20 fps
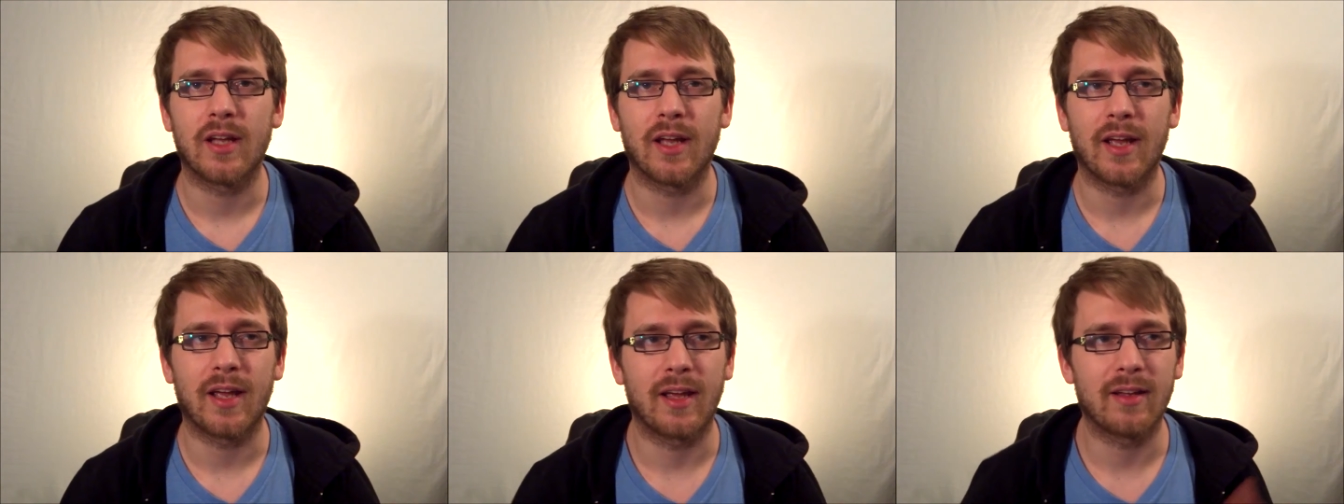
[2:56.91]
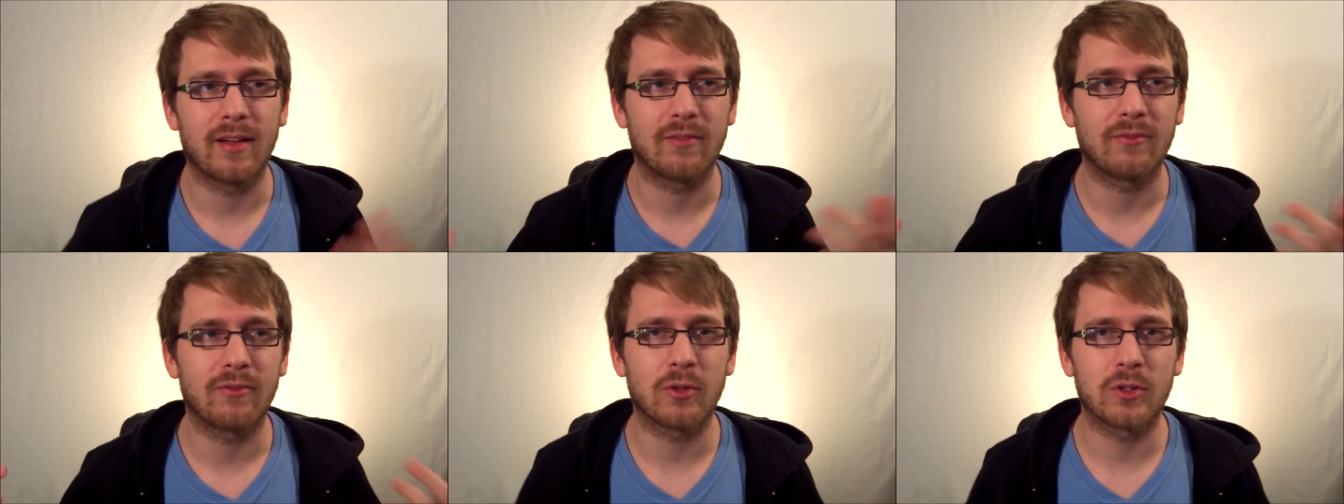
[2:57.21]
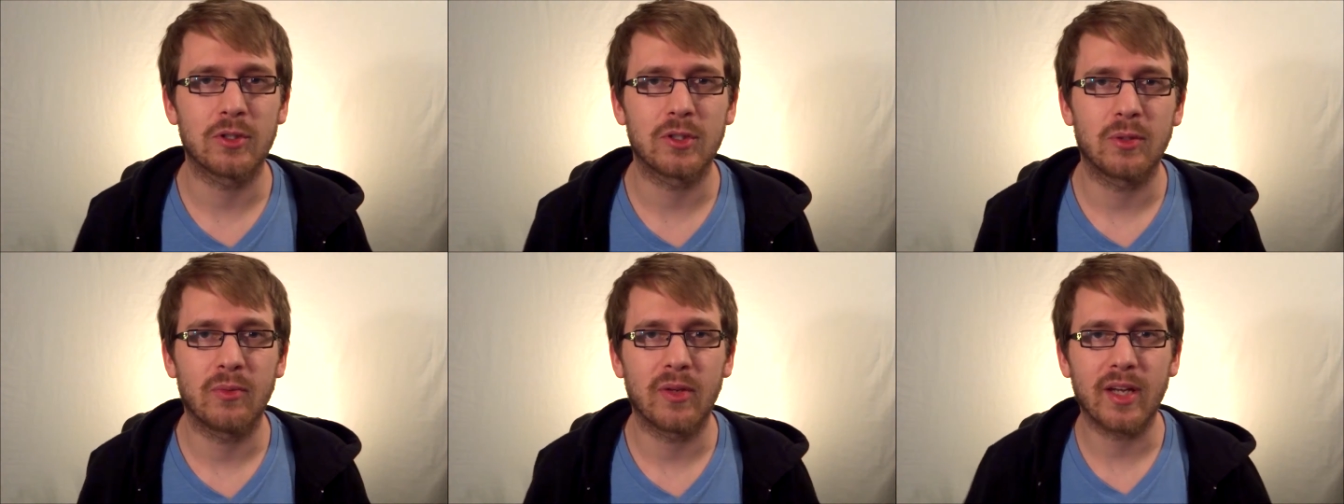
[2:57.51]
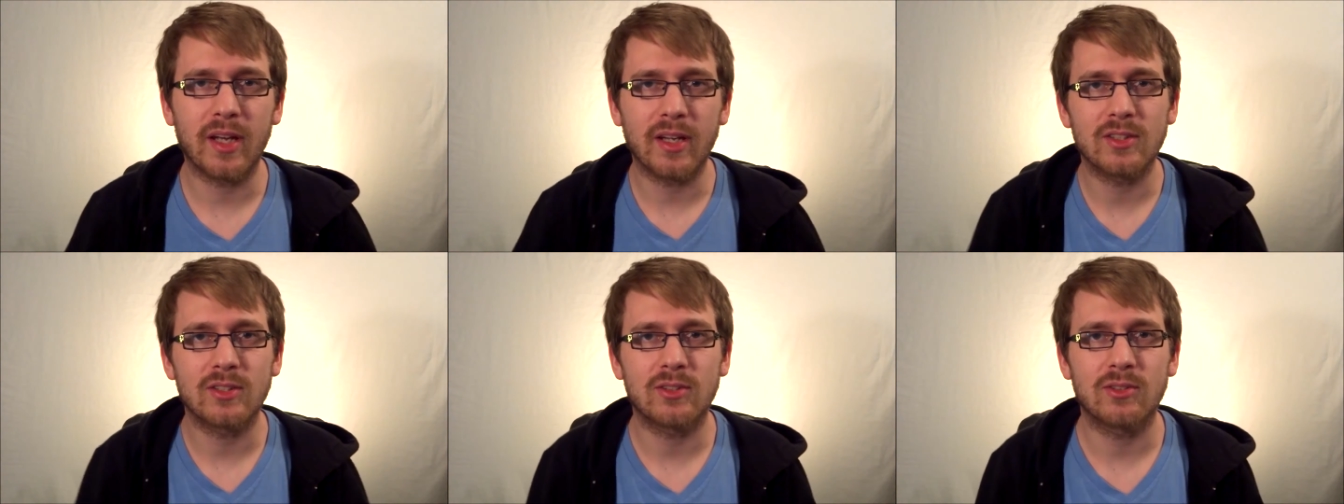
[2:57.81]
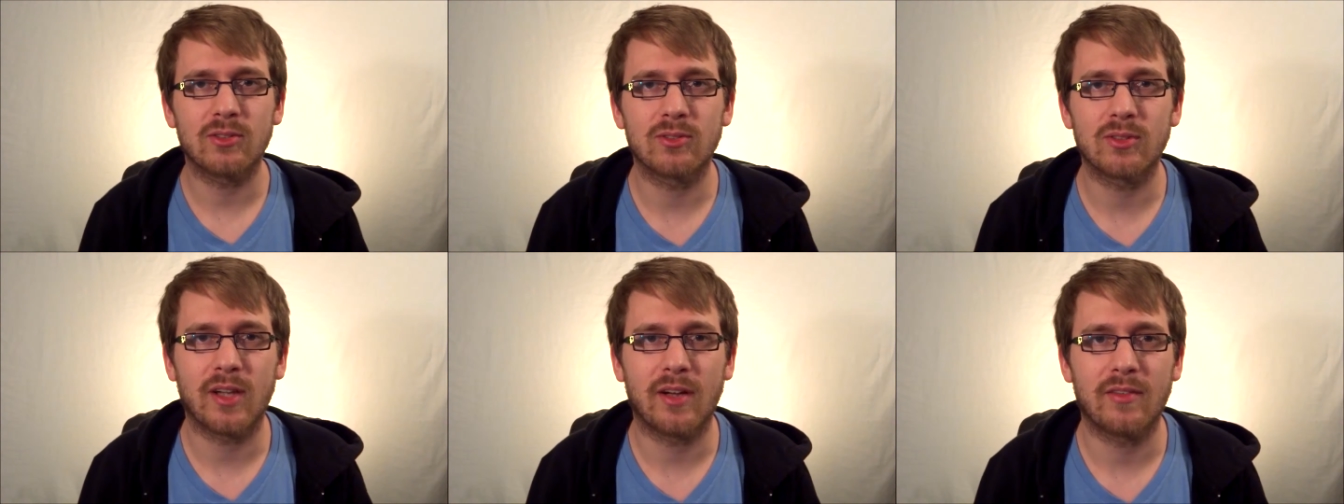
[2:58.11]
And unfortunately, we kind of
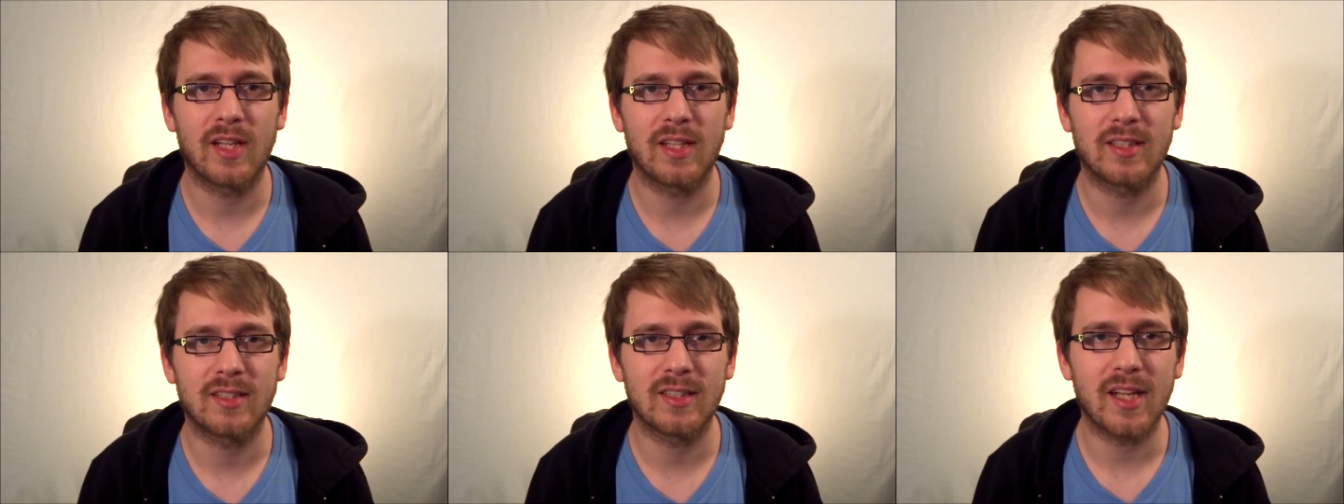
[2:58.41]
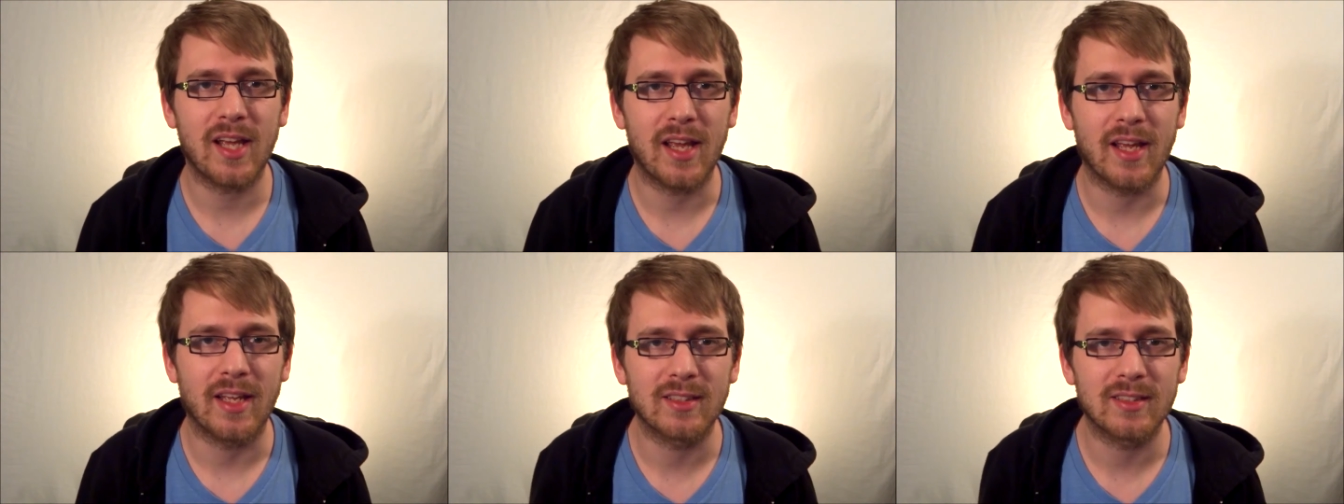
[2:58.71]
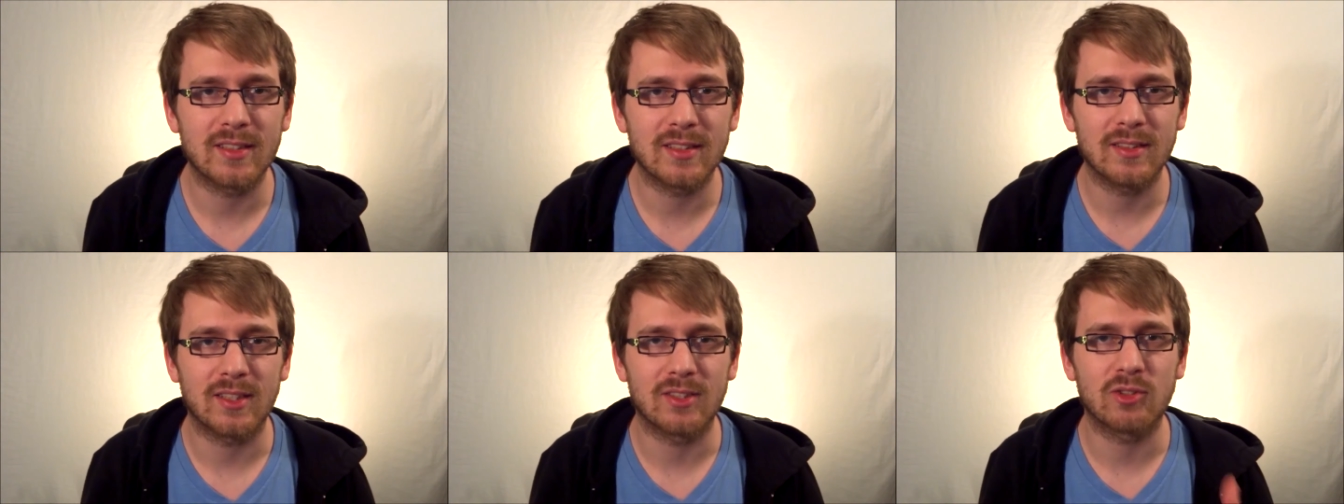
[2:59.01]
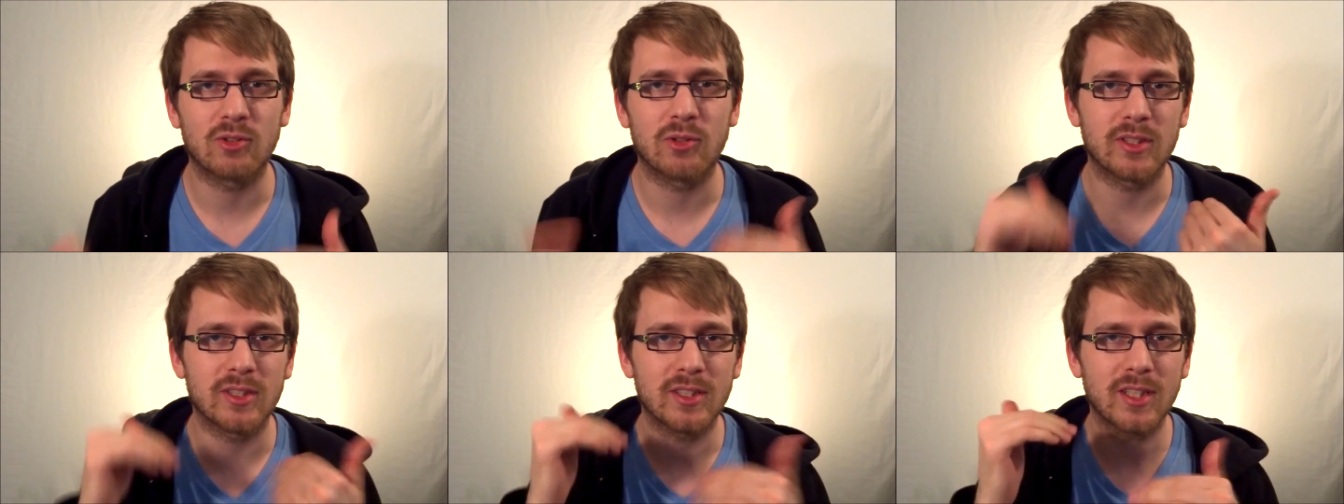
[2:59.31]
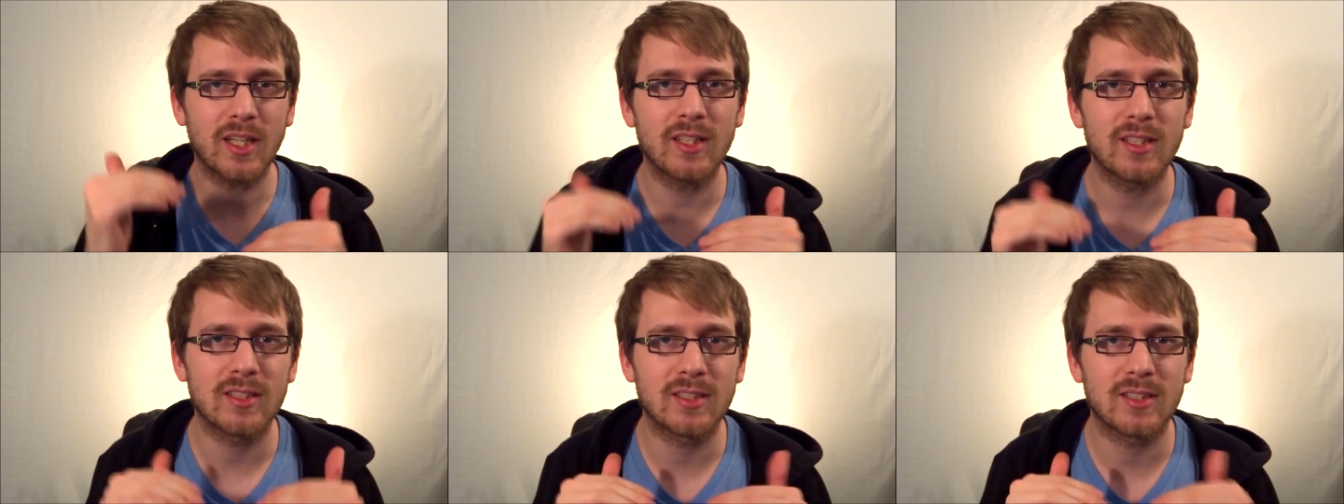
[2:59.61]
still strive that today. It's, it's
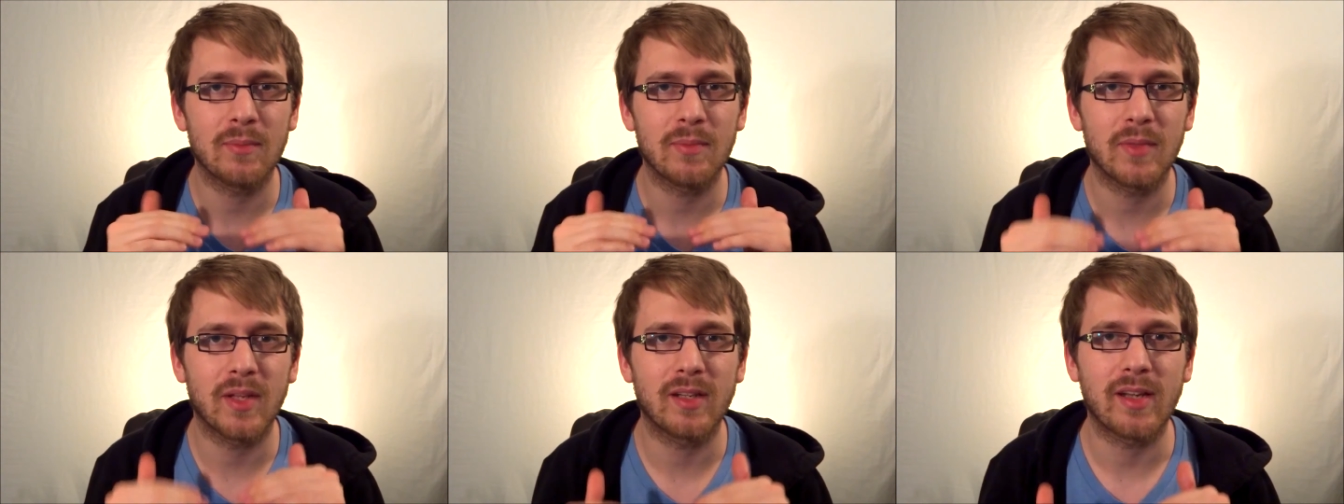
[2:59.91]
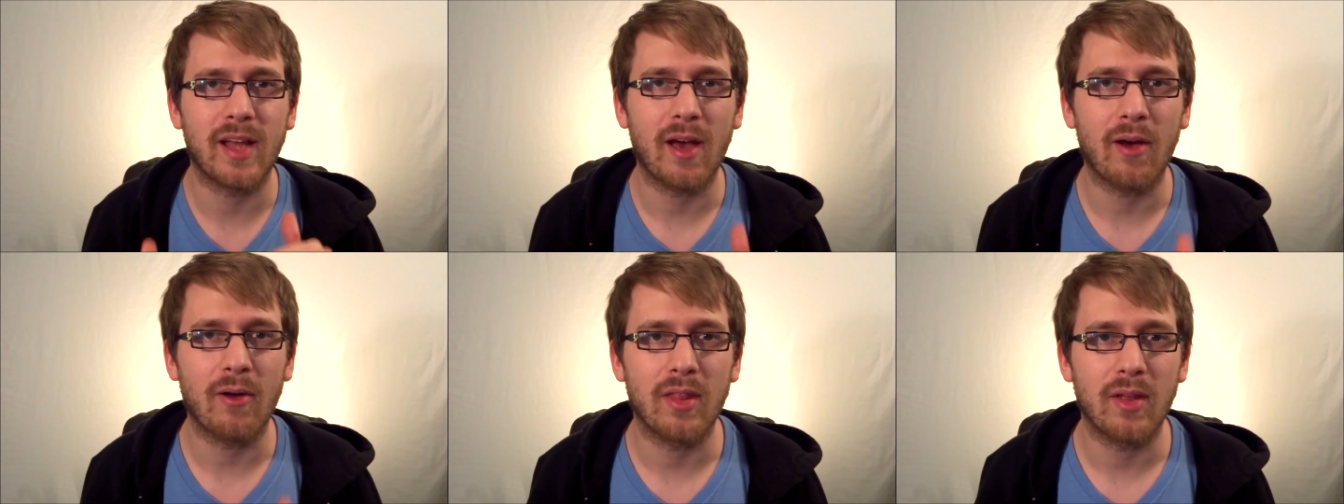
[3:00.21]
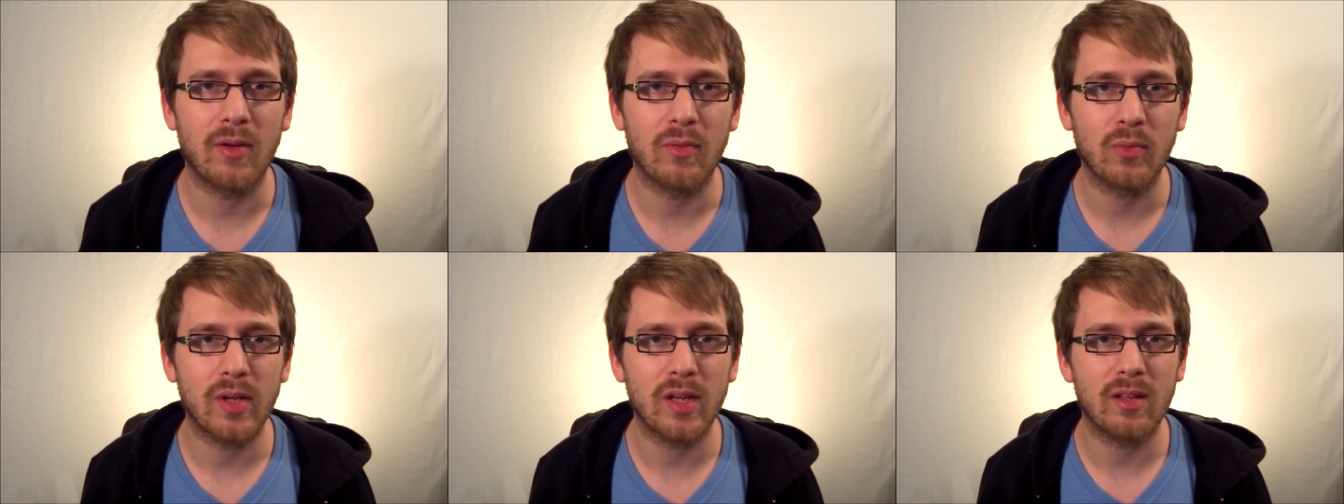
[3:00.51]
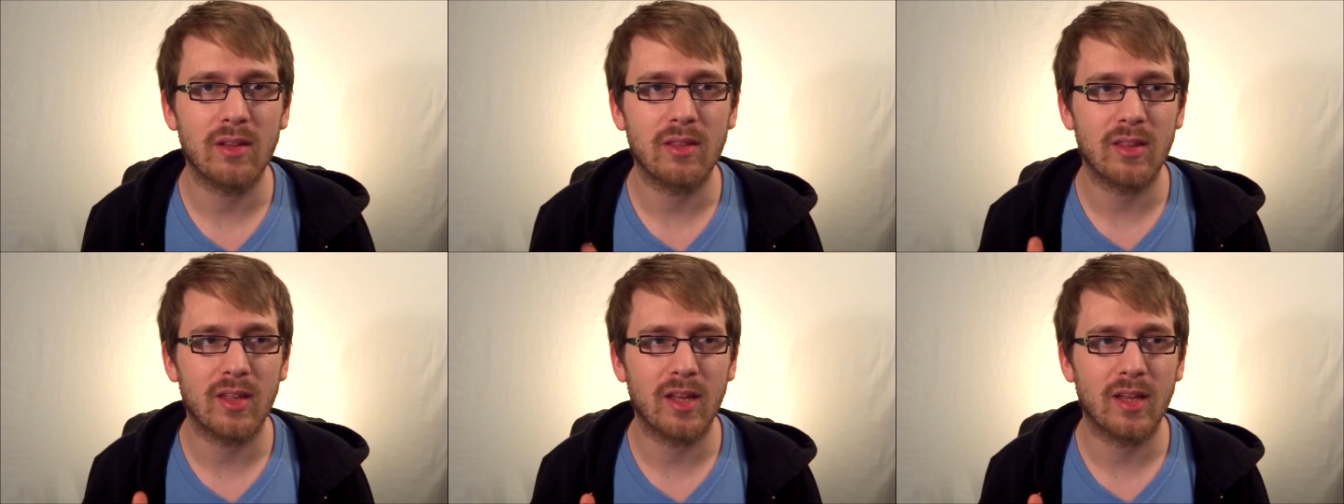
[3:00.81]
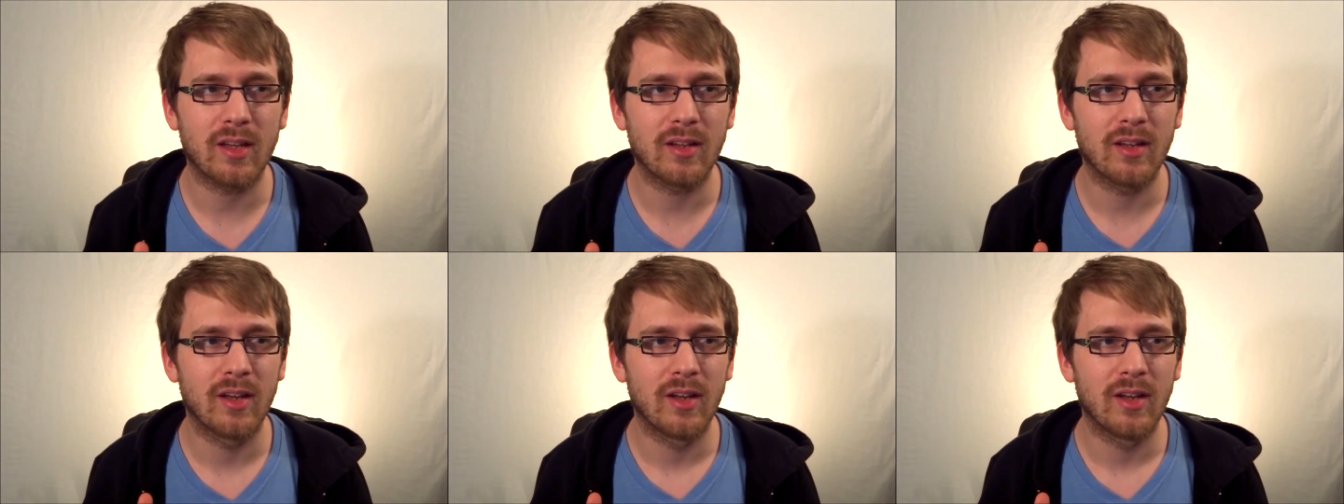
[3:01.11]
transcended to something now that we think